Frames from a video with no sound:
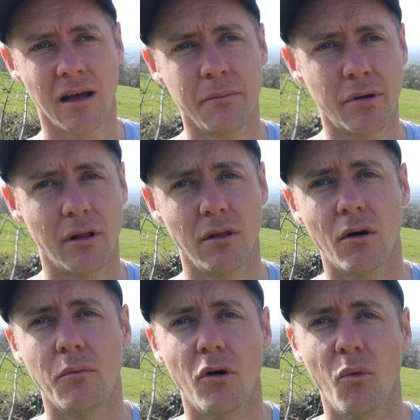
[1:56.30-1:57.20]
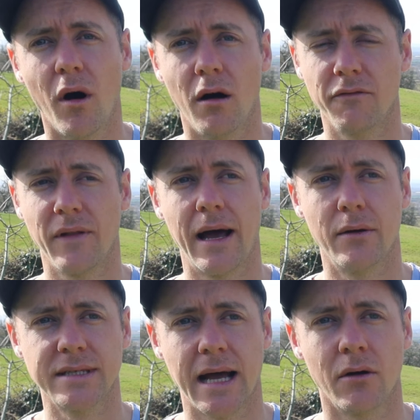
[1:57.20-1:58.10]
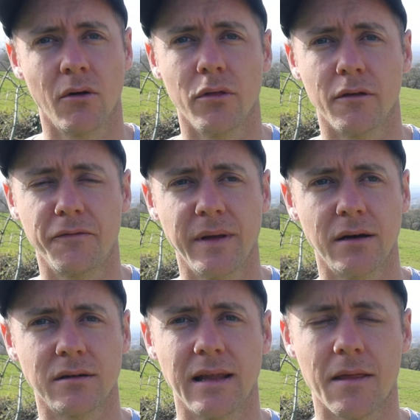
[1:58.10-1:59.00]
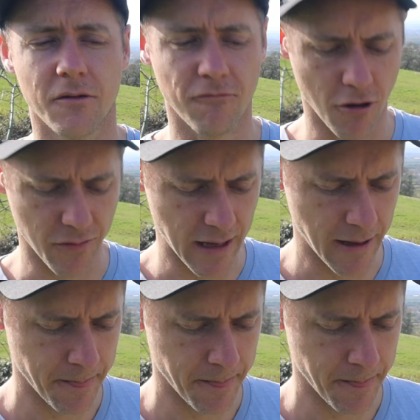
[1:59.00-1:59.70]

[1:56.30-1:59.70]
put a lot more wildflowers out on the field and let them grow there.